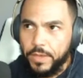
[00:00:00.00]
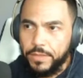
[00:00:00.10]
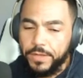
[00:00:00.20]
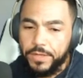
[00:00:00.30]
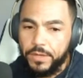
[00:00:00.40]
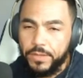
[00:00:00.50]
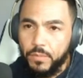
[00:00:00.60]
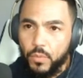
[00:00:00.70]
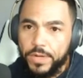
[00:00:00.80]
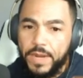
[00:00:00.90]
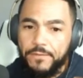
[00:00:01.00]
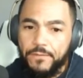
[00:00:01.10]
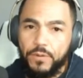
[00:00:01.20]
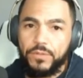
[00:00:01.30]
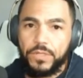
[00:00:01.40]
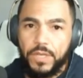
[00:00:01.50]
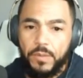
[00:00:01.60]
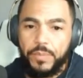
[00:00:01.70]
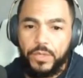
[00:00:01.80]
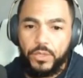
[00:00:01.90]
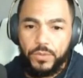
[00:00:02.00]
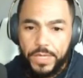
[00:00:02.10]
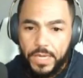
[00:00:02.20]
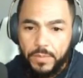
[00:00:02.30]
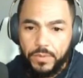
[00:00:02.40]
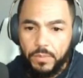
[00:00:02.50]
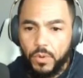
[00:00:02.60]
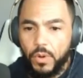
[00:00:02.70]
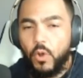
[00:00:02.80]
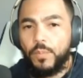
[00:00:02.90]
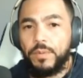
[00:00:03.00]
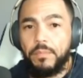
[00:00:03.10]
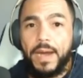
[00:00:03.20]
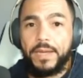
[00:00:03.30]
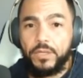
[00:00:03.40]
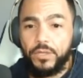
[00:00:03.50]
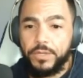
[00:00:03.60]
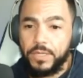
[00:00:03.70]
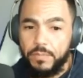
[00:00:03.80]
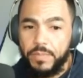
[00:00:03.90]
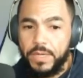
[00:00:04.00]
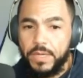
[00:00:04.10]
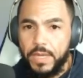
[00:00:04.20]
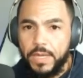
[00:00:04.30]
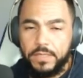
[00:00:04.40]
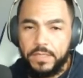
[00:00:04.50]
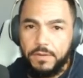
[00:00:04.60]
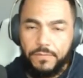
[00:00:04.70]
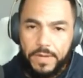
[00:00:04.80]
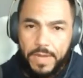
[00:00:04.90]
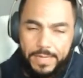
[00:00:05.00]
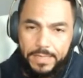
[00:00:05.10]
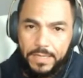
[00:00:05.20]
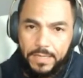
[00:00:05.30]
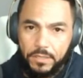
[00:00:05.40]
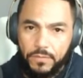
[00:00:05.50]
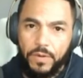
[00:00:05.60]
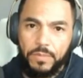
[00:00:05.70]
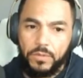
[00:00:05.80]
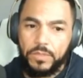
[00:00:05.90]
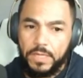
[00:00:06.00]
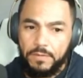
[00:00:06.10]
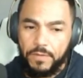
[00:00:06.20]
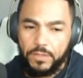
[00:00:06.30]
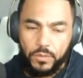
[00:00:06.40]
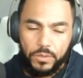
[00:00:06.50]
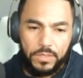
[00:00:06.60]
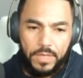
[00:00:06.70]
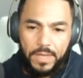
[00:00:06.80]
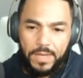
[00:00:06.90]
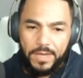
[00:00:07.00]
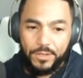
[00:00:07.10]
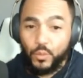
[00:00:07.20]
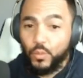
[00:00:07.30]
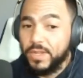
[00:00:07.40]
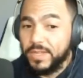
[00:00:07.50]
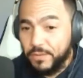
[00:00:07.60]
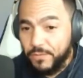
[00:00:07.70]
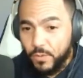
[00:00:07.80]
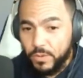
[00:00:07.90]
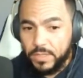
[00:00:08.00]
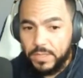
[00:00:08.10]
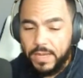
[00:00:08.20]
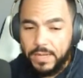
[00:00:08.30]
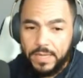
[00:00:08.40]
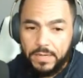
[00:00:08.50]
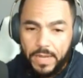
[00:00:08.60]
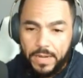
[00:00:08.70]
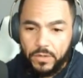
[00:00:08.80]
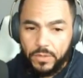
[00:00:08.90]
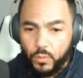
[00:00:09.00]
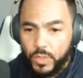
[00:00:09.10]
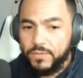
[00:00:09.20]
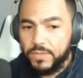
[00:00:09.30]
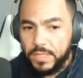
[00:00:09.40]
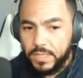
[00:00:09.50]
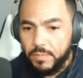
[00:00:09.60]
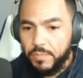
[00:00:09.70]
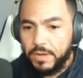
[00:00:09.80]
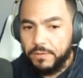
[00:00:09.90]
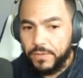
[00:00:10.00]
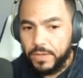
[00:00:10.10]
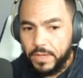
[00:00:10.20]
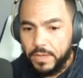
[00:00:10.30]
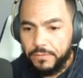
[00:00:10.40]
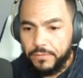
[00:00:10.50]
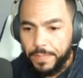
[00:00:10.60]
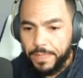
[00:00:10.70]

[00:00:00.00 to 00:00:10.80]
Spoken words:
the more diverse company you keep, the more open-minded you're going to be to different ideas from those individuals. So we're looking forward to that. Again, I know that we've seen the benefit of